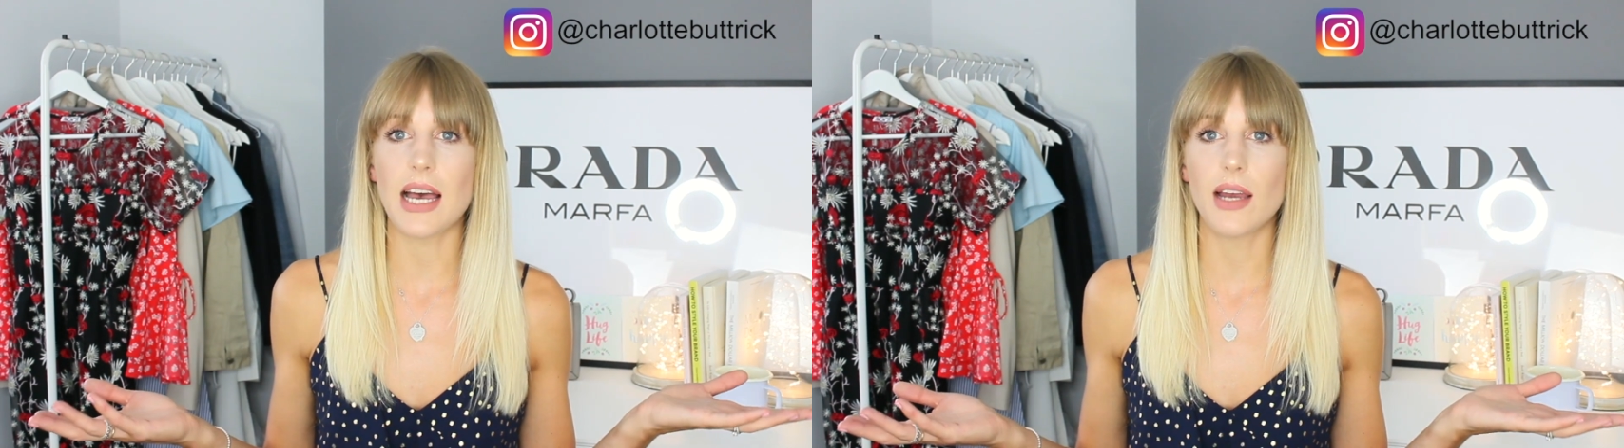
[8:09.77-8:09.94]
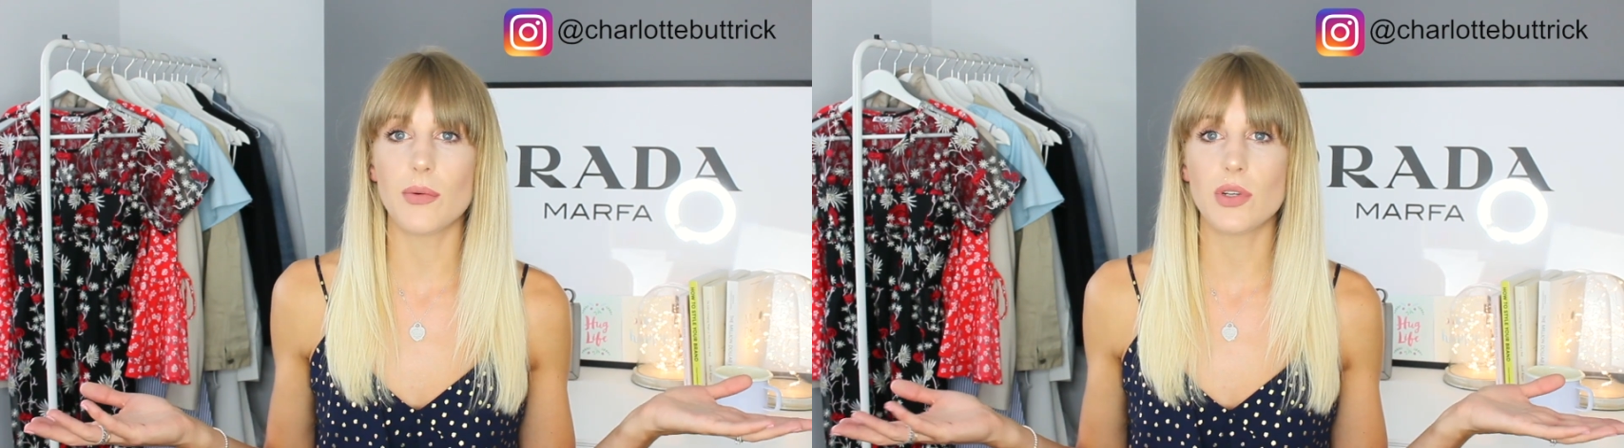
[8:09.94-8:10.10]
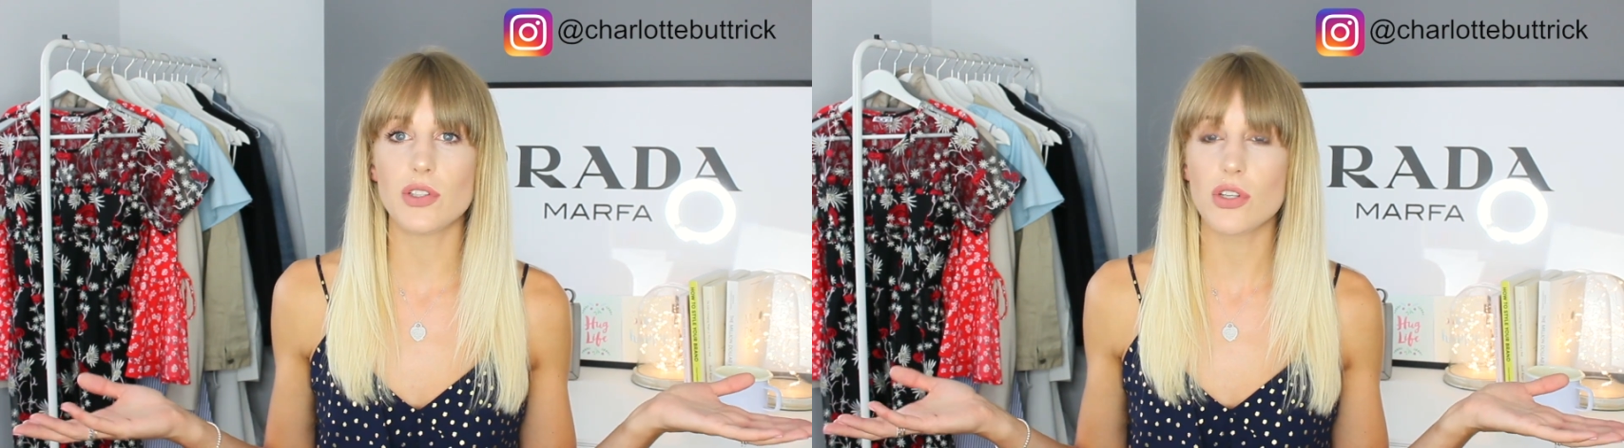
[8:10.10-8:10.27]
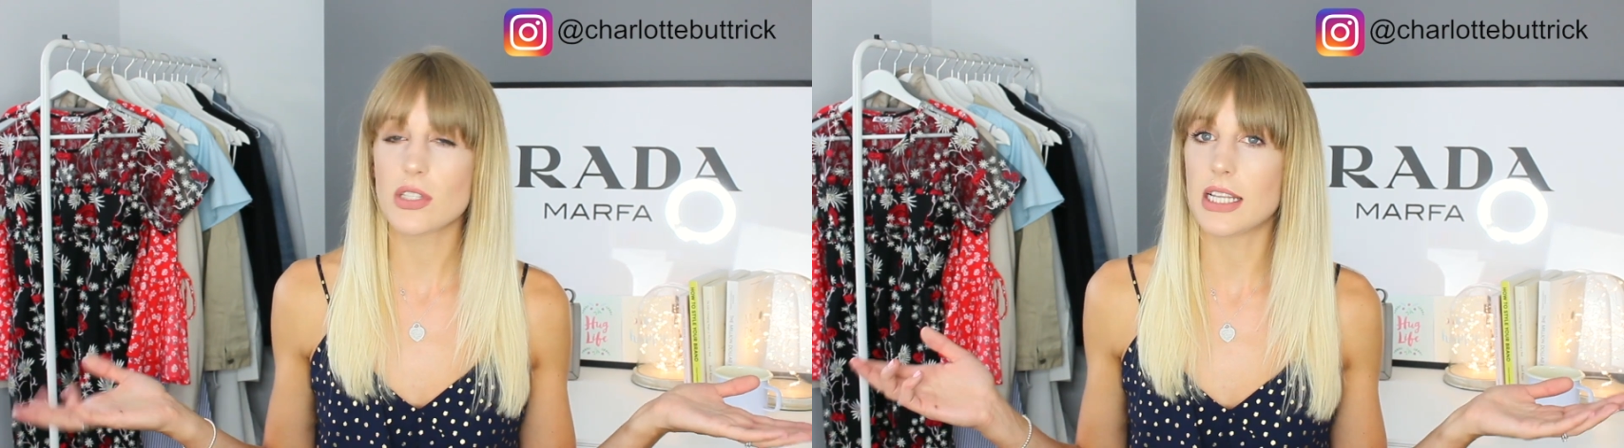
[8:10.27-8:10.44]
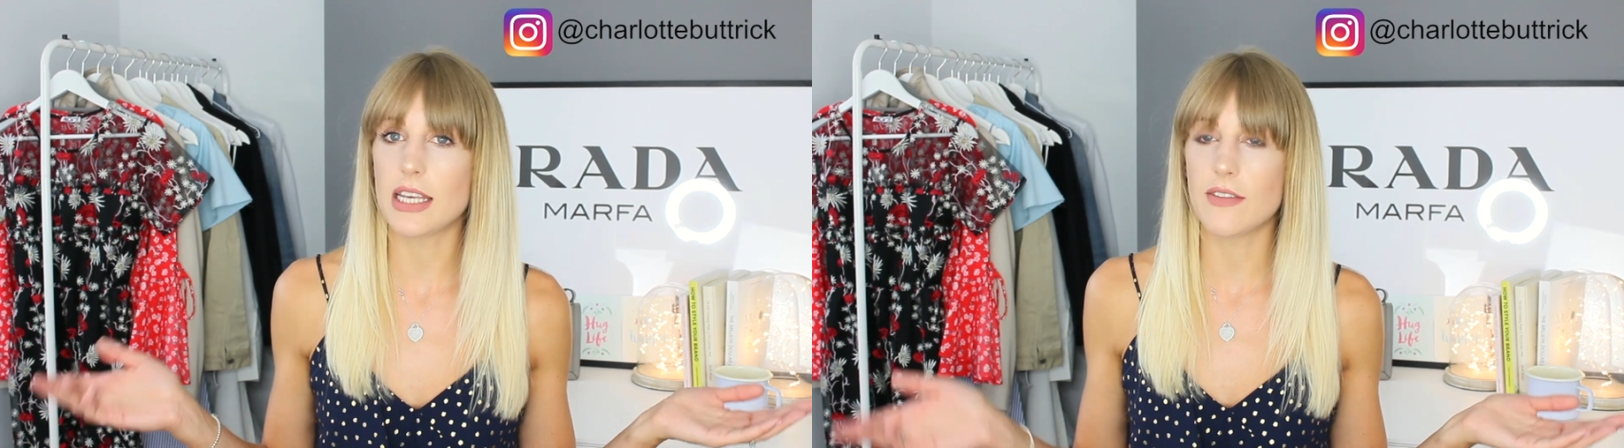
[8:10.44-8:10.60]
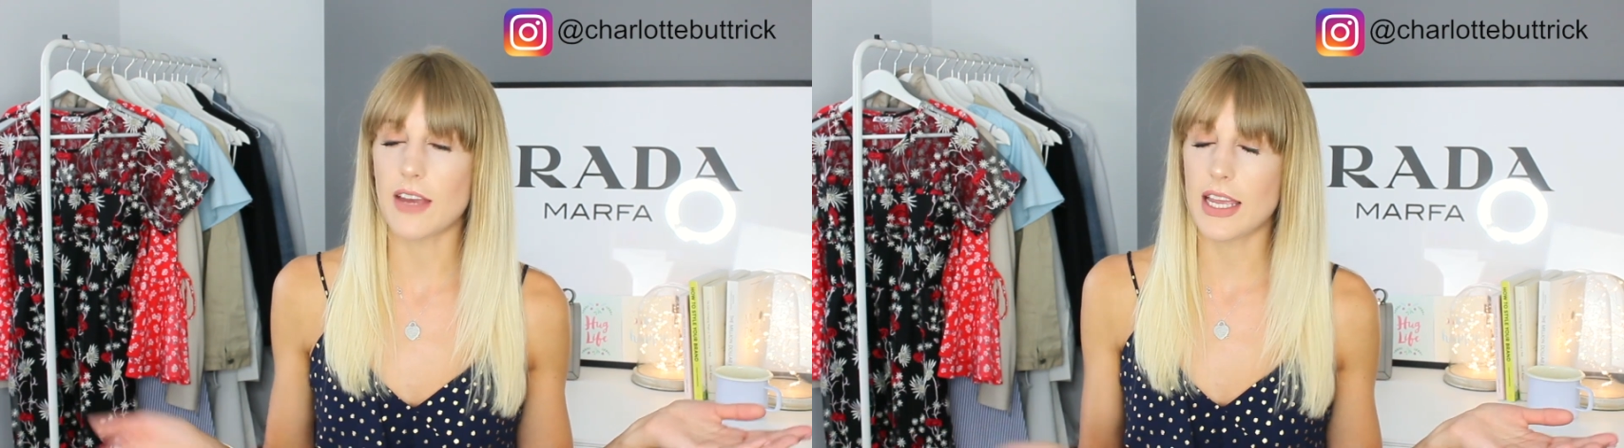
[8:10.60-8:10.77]
I will just
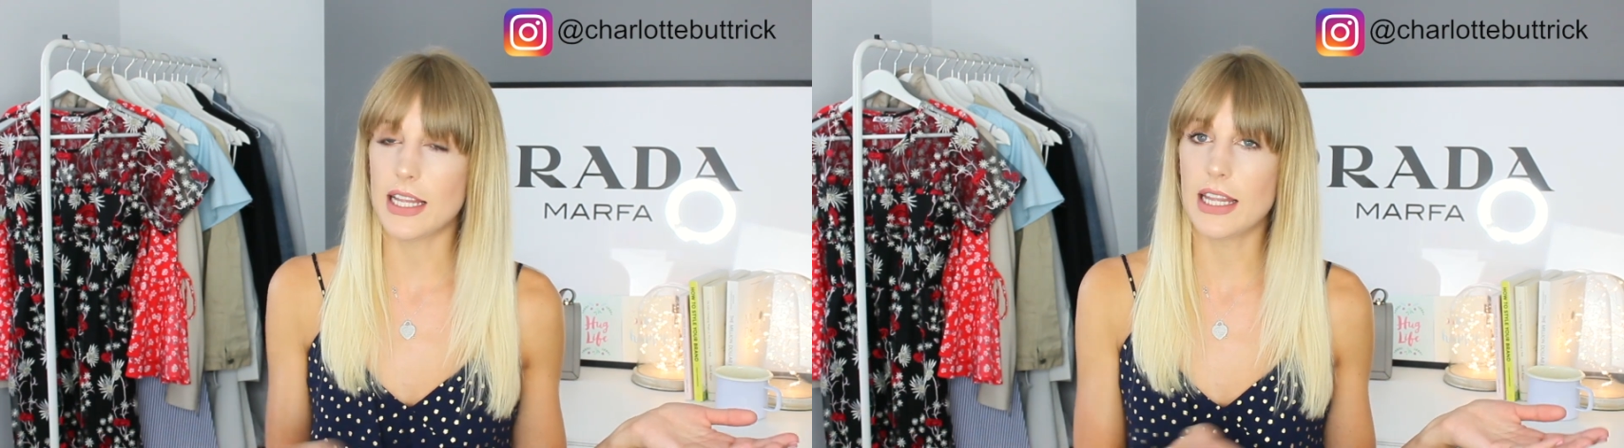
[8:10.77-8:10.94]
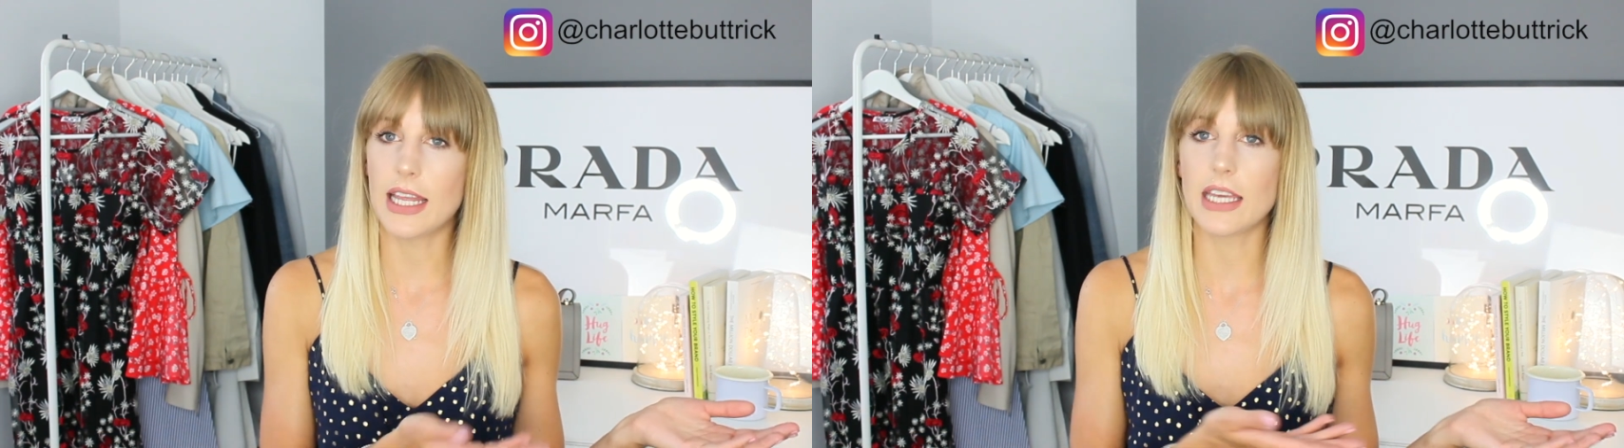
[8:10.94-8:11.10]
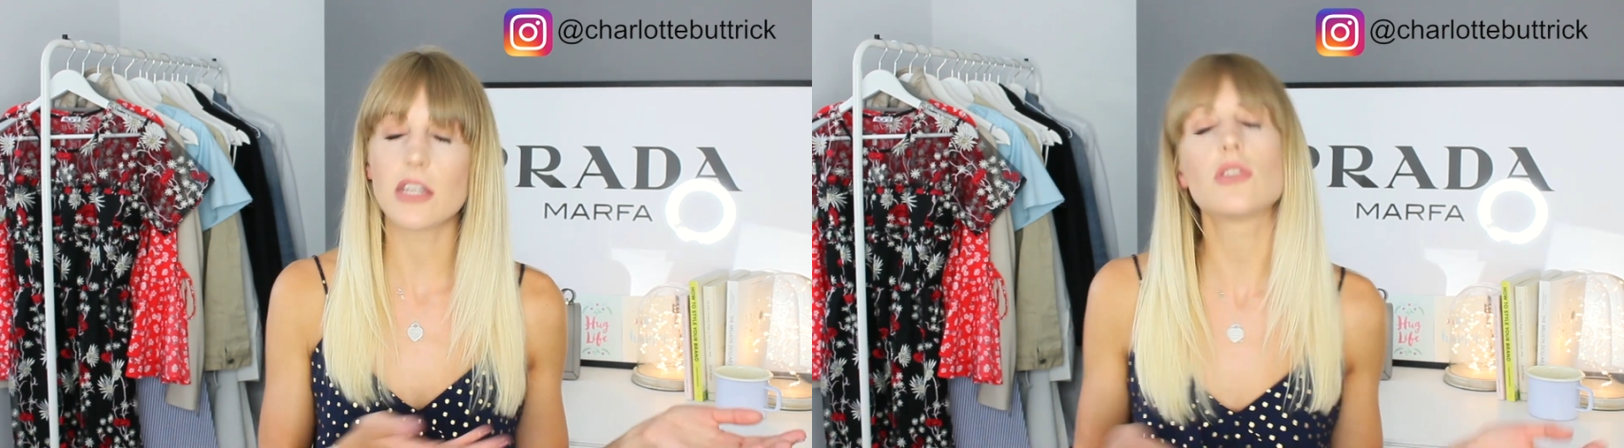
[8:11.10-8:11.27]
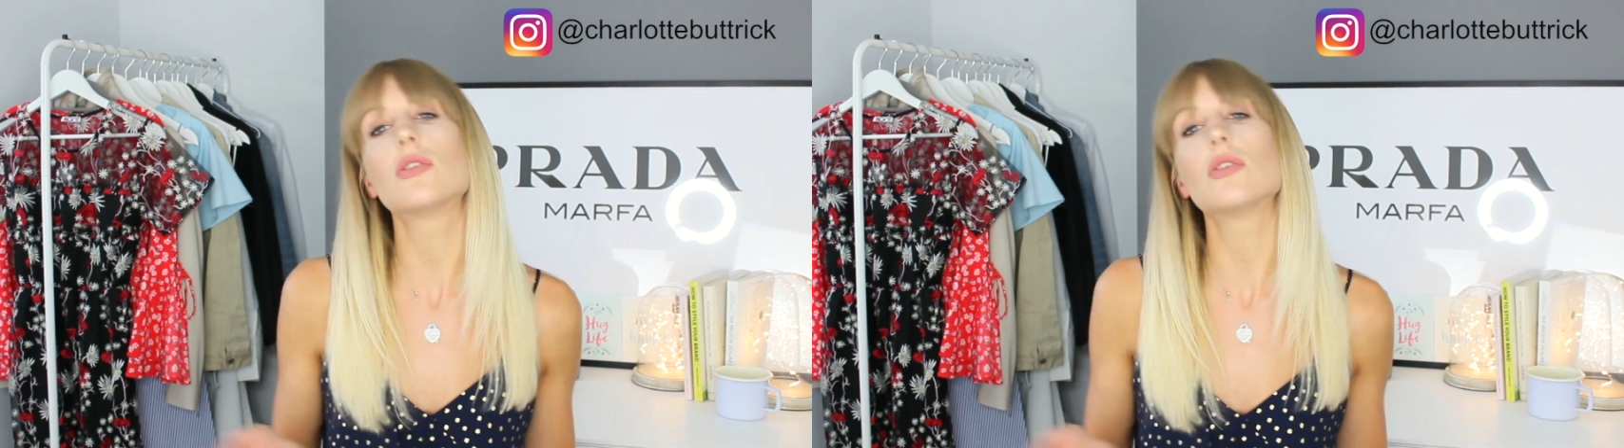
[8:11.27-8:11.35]
leave a link